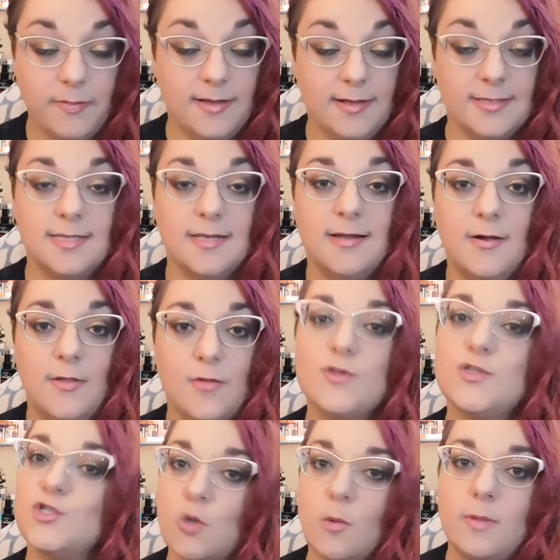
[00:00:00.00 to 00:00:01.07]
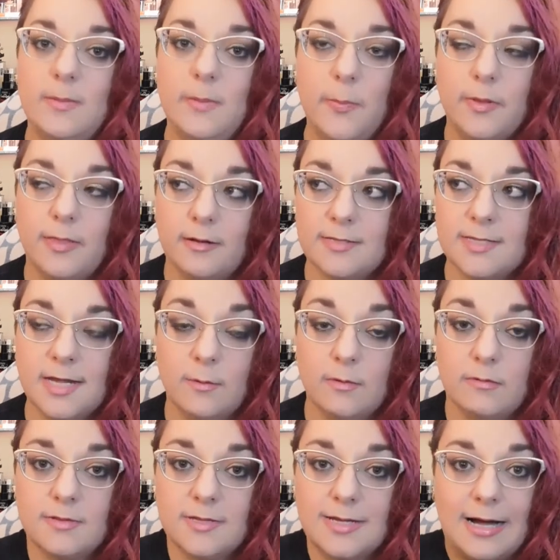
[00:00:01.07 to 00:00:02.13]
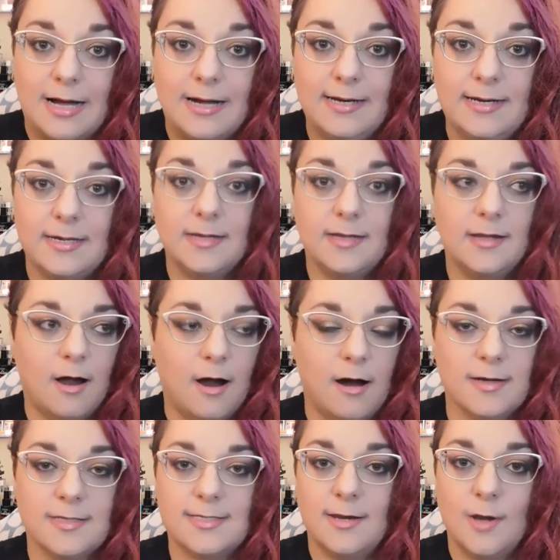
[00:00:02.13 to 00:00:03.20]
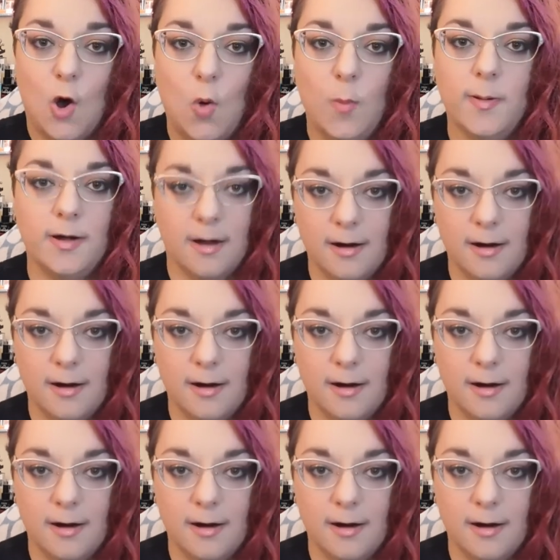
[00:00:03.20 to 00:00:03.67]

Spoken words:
because there's so many people out there with kind hearts and open